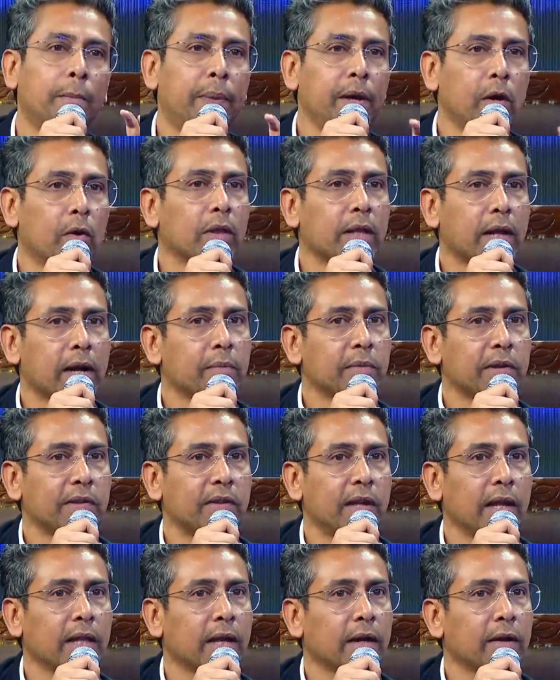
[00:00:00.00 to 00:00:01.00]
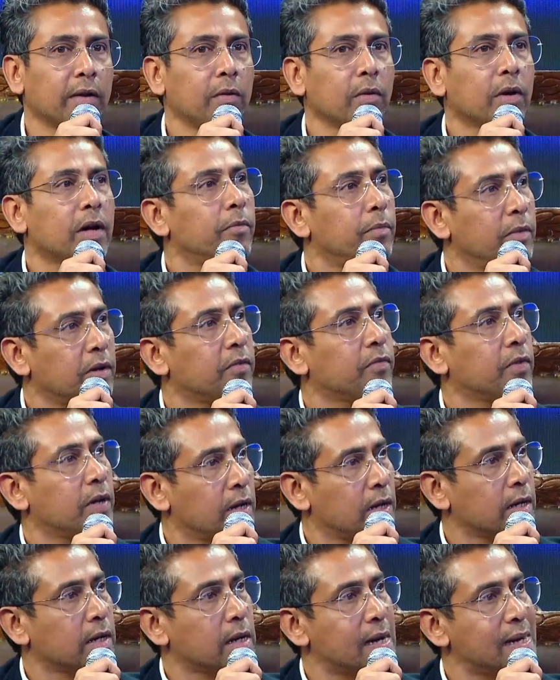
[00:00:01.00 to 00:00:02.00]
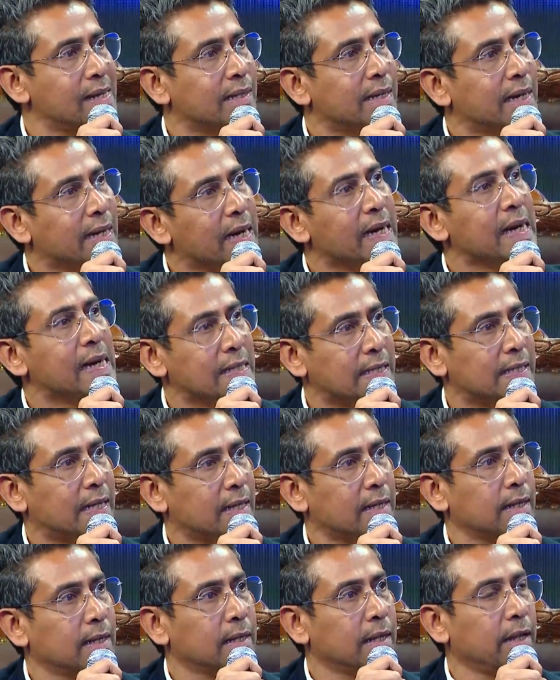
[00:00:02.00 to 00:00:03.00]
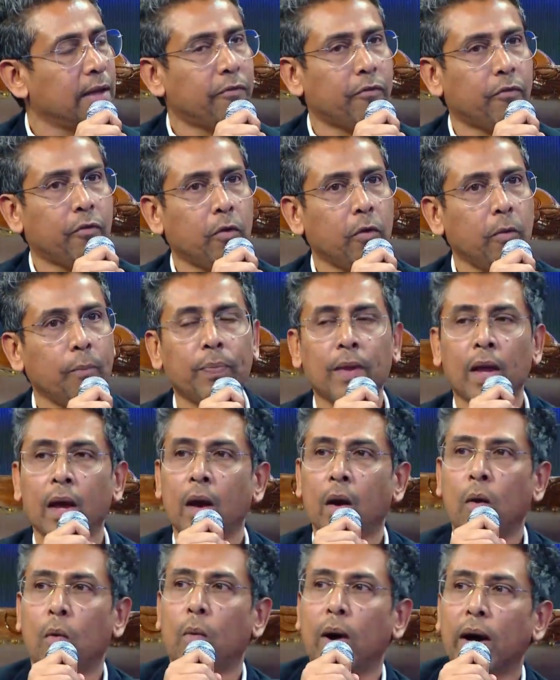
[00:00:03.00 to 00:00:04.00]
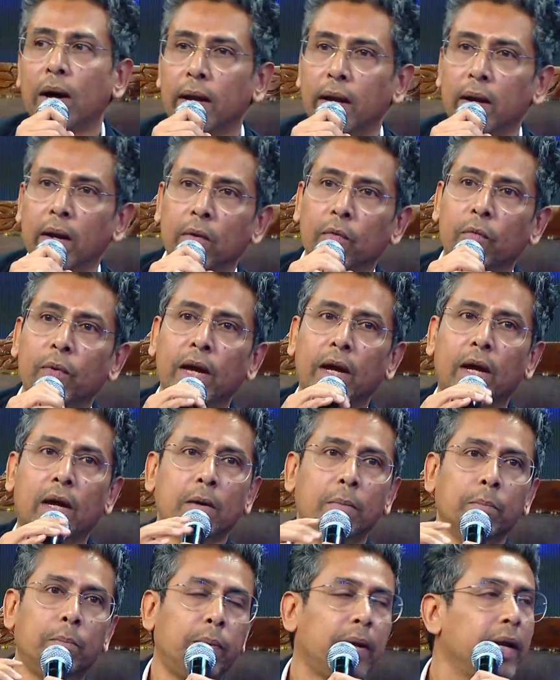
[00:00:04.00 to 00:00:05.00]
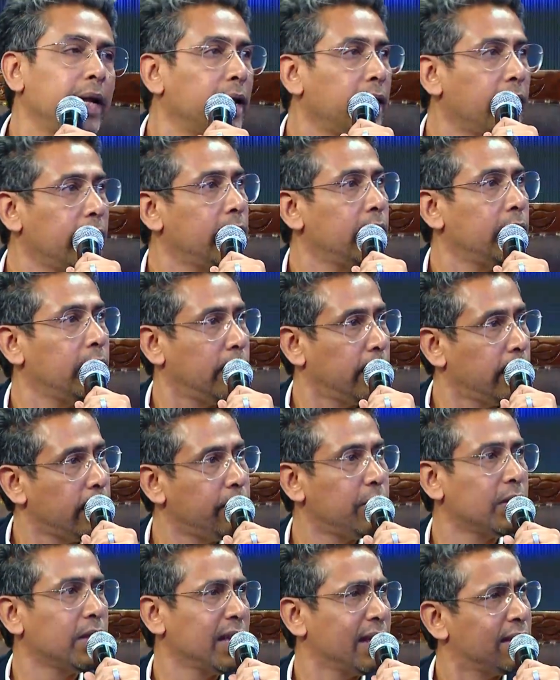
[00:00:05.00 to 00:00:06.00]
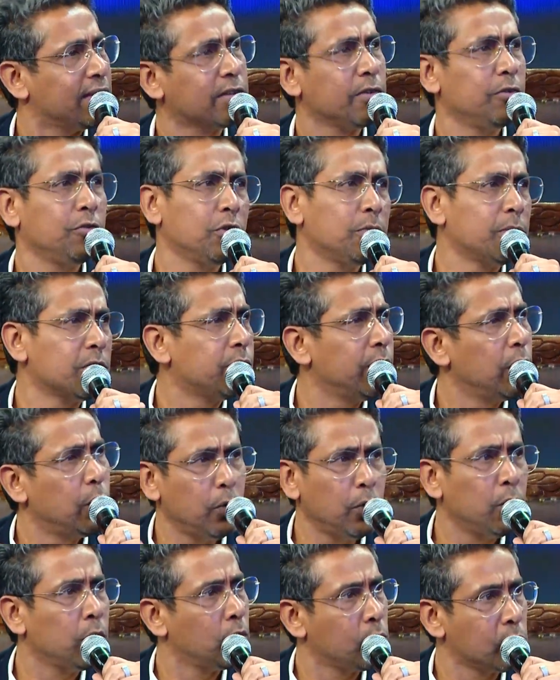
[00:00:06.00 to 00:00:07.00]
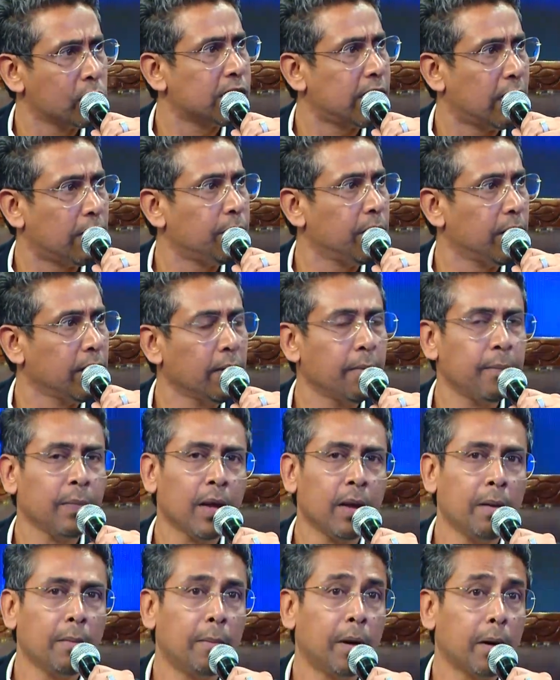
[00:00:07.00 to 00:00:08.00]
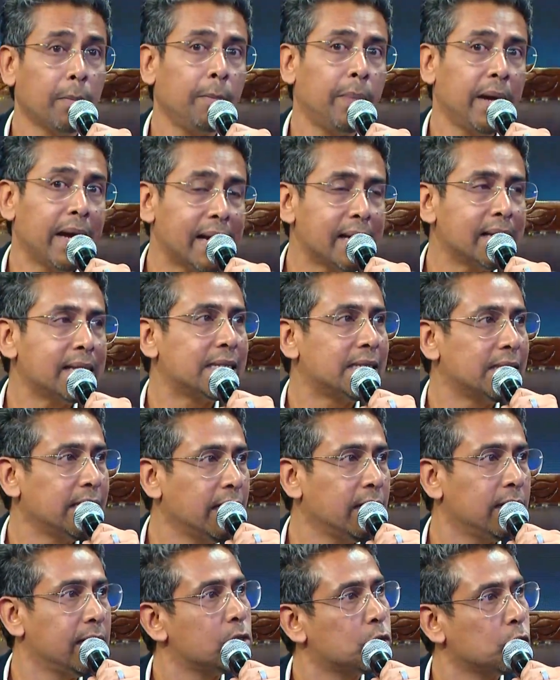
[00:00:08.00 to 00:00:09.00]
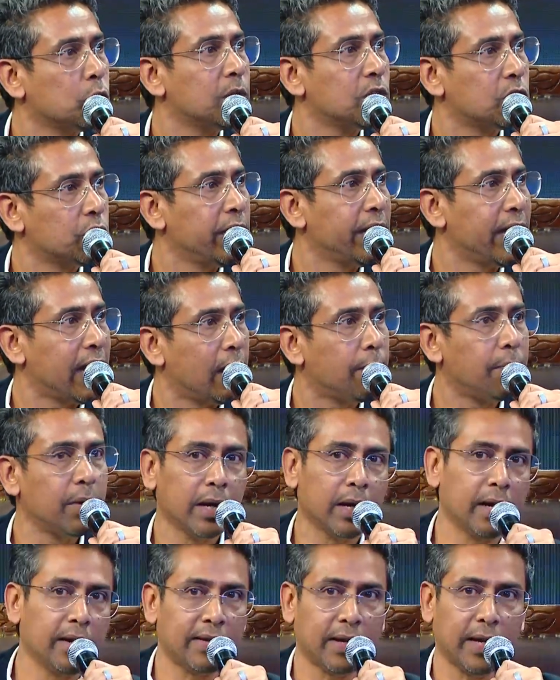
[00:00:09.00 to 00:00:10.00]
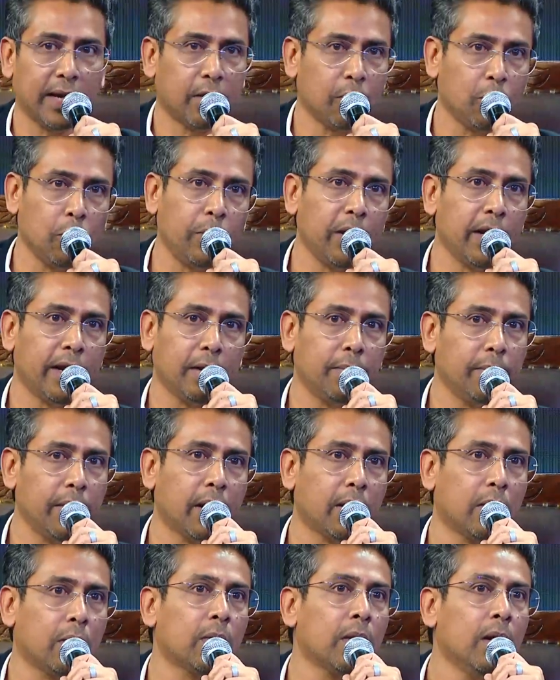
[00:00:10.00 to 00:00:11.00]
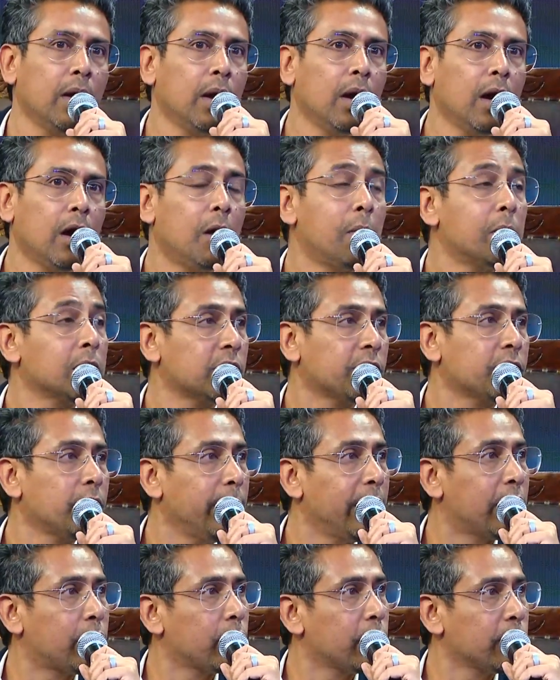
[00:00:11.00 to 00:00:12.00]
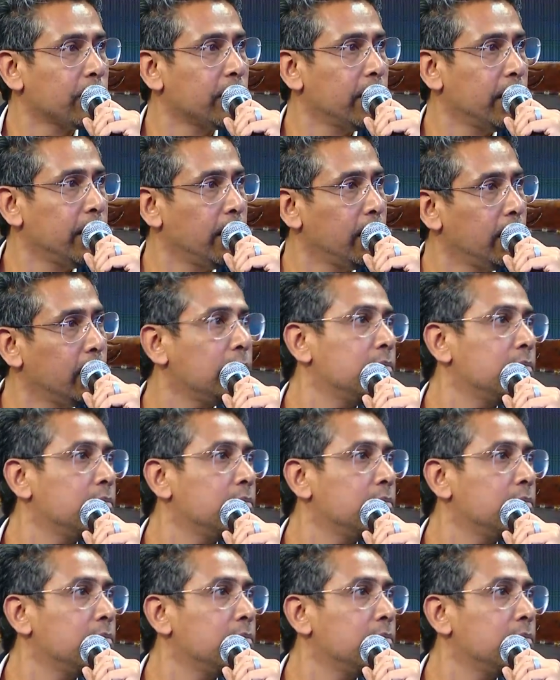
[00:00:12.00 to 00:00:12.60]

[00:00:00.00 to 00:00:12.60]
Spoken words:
beyond that, I'm just saying that, government of Karnataka has recognized that. And therefore, while we complain and everything as consumers, we don't know what's happening. But behind the scene, there's so much really happening. It's like nobody can make out how much of the metro is really,